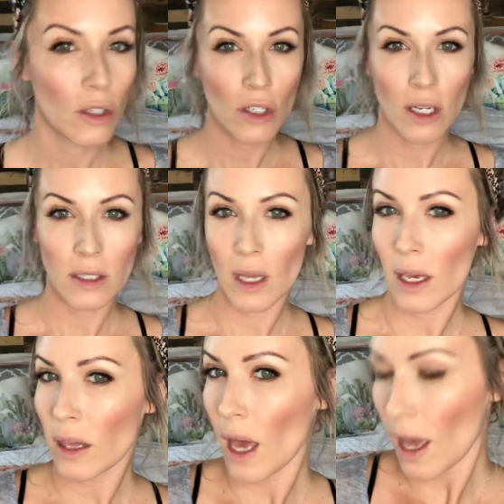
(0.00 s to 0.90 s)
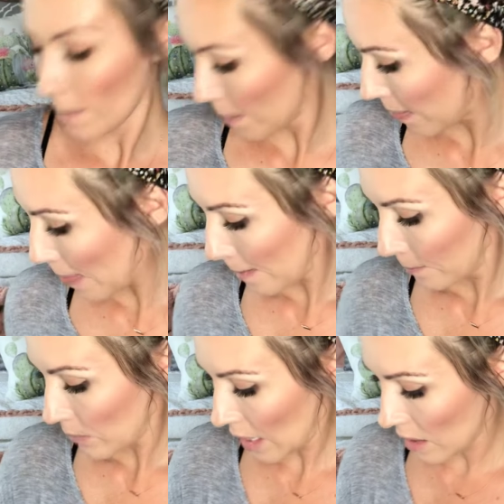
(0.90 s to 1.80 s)
Just like that.
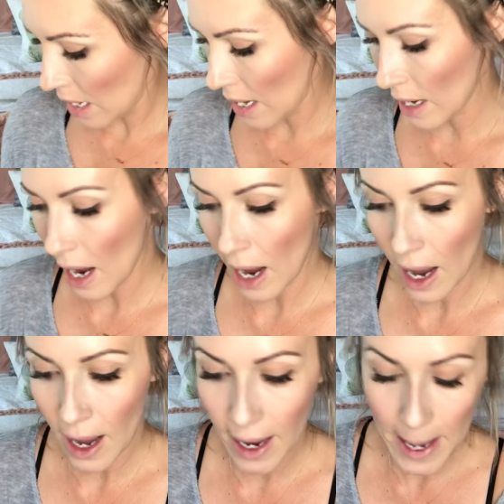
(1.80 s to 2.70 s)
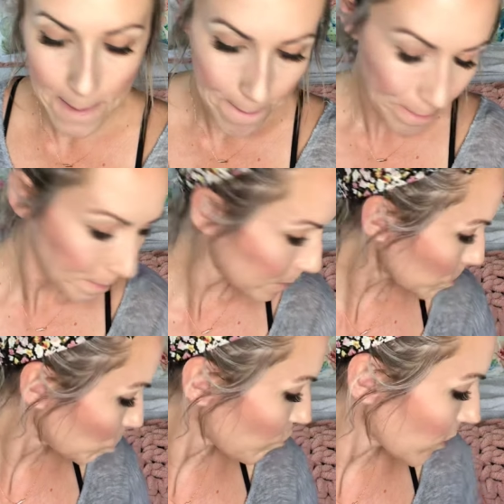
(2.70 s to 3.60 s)
And then I
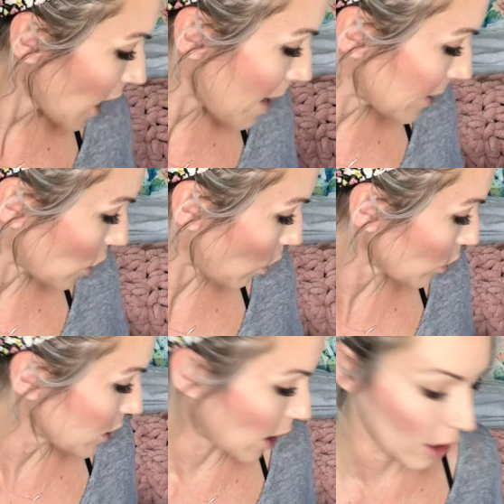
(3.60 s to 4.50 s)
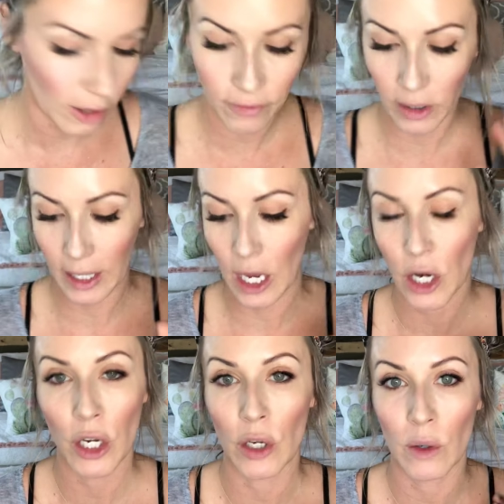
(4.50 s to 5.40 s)
am a total sucker for like a
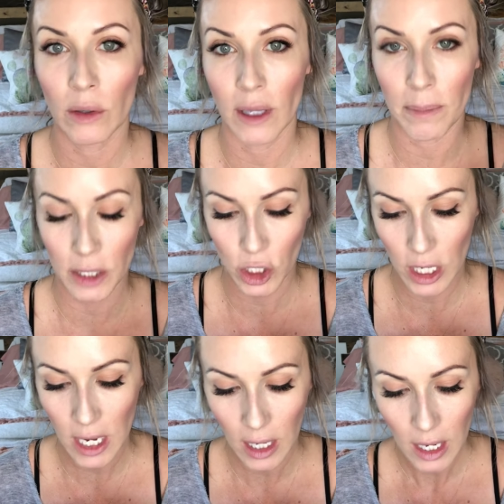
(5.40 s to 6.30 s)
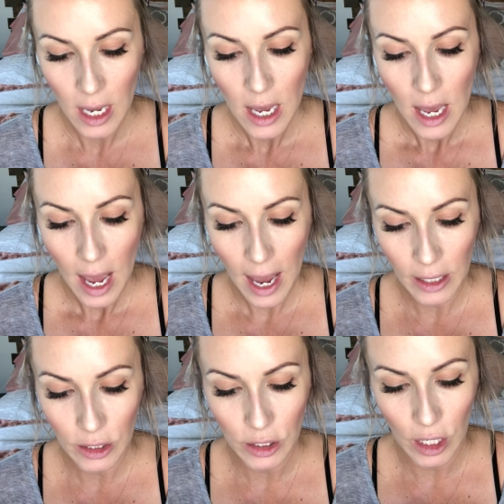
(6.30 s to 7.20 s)
nude lip and cheek.
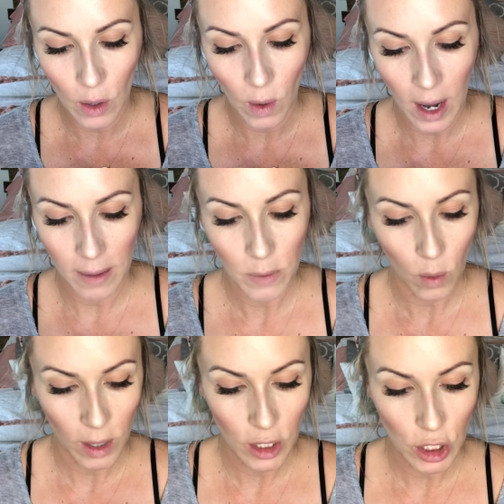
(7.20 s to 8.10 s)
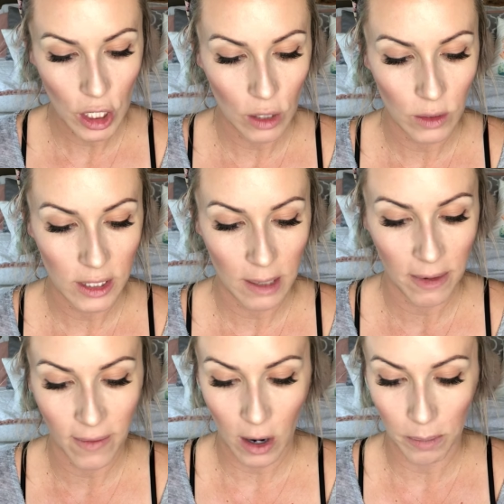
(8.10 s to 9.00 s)
And so I'm going to use some
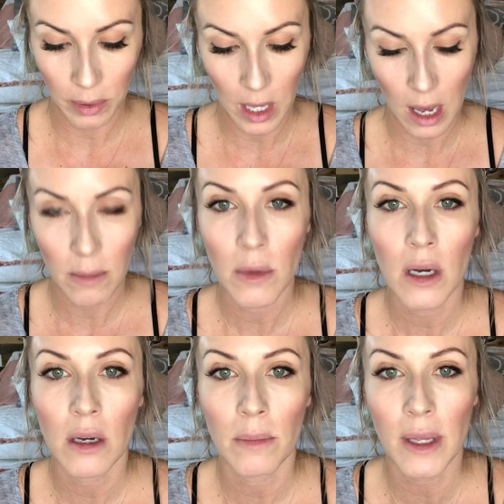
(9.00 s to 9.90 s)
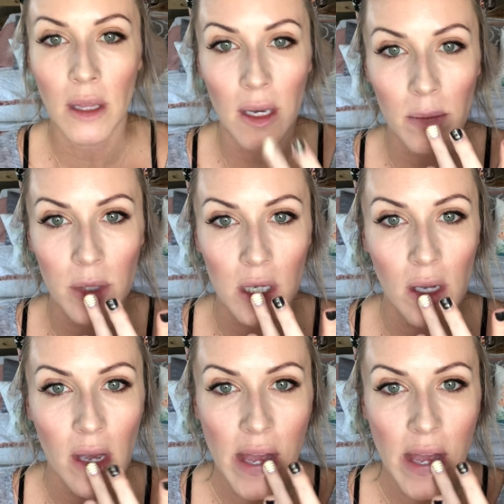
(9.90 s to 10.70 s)
of our plum on my lips.